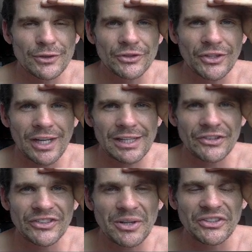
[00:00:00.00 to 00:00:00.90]
a
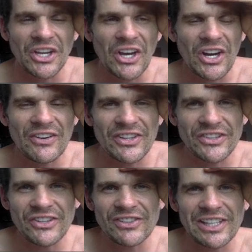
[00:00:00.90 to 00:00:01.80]
cyclist, someone goes, "Oh, but it's
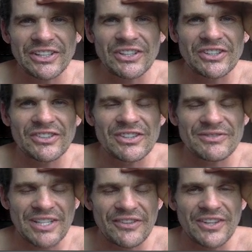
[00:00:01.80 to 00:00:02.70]
not really good. You're in the
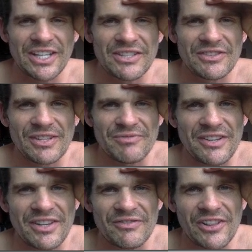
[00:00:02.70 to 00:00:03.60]
traffic and you're like
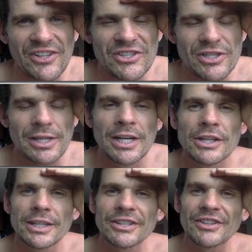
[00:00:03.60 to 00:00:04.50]
breathing pollution."
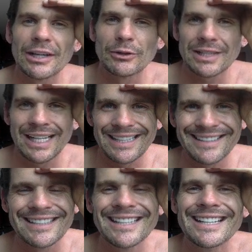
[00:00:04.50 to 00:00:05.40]
You can say, "Look,
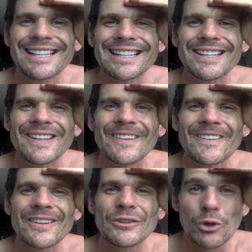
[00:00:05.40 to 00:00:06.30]
cunt,
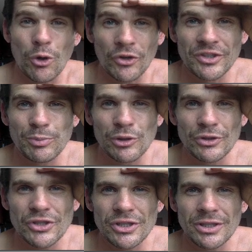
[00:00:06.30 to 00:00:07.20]
you're causing
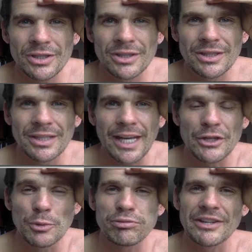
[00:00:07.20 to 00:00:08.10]
pollution, and
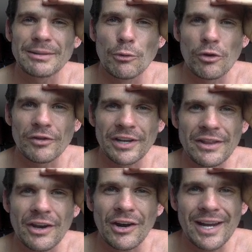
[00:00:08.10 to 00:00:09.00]
you're breathing more of it in
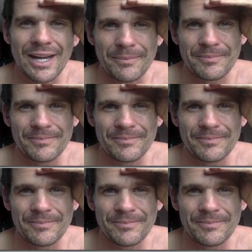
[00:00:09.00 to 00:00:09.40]
than I am.